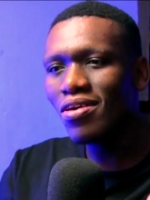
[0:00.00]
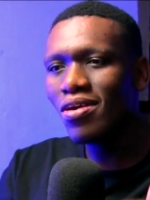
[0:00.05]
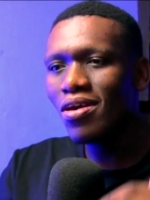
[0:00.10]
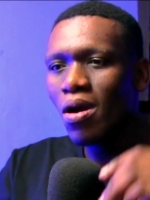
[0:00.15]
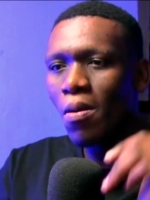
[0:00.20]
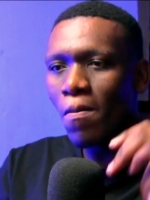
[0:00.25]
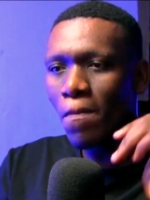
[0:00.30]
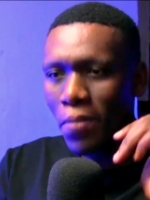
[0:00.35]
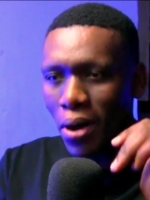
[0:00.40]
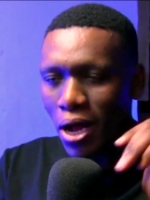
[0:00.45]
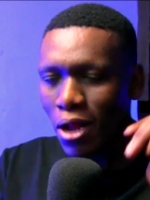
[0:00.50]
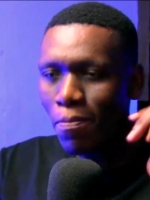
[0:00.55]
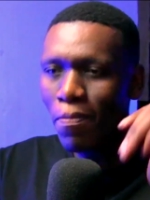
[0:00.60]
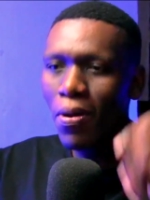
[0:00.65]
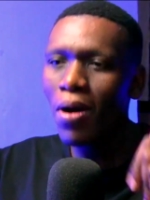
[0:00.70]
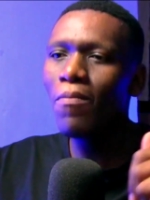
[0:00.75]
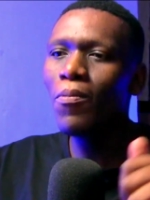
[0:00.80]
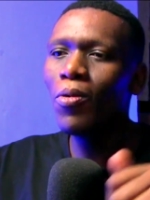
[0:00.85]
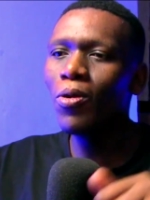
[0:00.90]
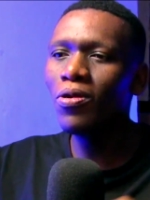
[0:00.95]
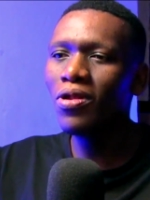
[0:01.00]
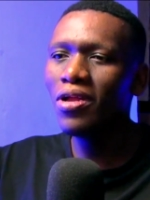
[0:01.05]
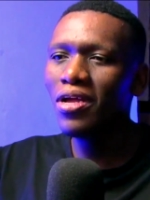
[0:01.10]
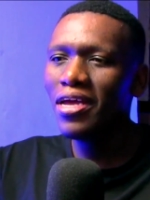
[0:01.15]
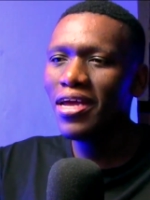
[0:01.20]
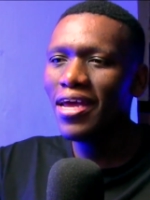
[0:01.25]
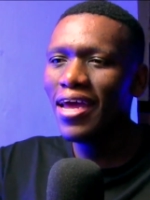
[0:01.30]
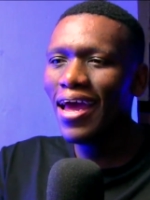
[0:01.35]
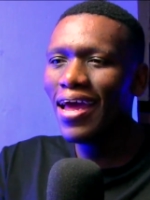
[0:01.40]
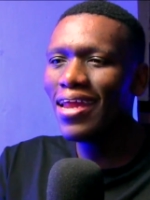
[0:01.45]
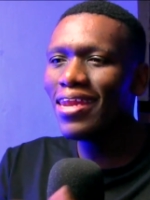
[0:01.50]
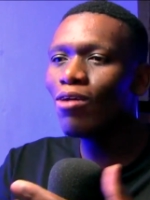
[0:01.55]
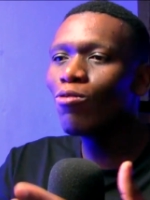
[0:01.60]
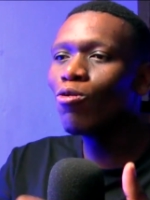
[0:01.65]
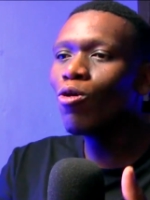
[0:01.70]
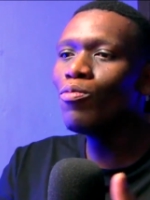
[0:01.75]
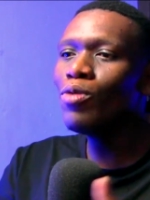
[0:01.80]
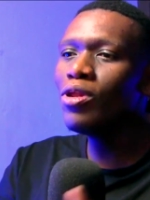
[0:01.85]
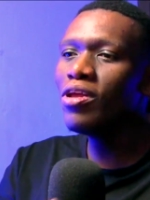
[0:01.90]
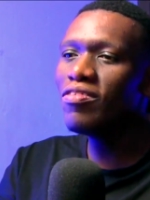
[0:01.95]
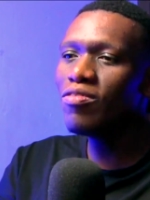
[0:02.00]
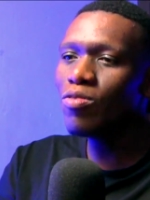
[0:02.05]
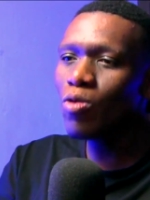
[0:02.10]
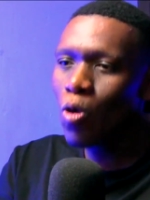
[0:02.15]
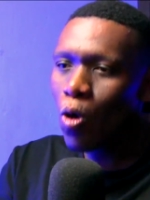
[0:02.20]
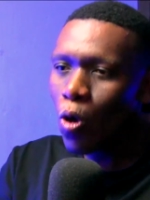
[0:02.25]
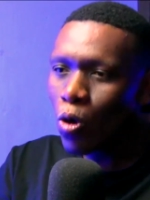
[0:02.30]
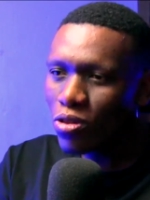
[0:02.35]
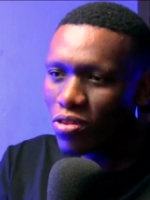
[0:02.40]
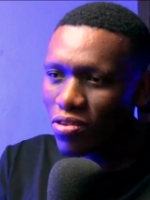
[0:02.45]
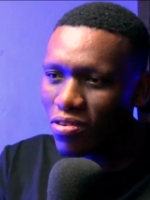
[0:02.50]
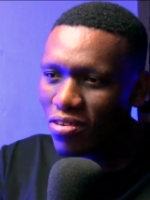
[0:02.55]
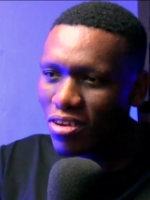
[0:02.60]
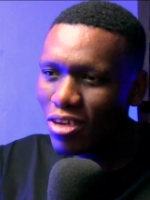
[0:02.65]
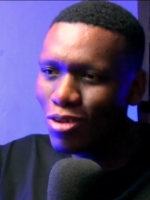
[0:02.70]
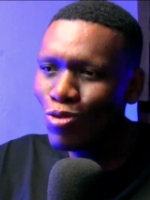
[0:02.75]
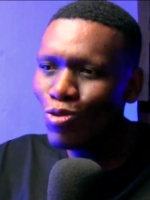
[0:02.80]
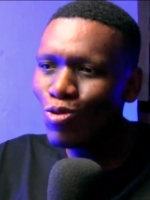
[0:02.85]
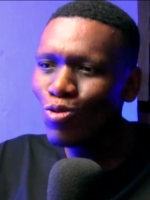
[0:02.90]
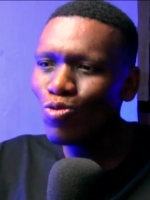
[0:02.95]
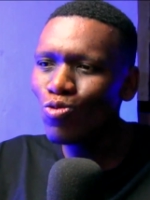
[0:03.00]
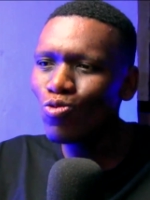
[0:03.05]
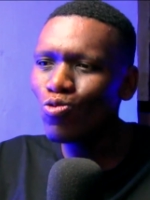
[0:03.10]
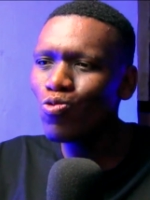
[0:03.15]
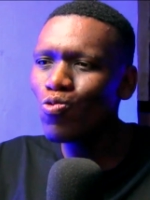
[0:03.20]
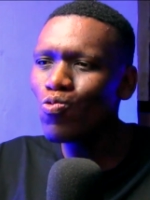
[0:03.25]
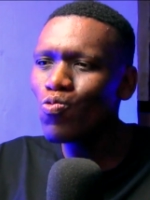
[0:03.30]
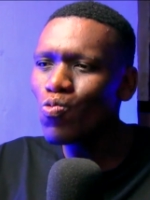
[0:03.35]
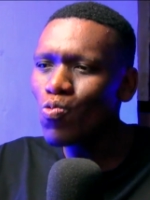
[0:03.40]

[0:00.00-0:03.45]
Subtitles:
palpable, and the community continues to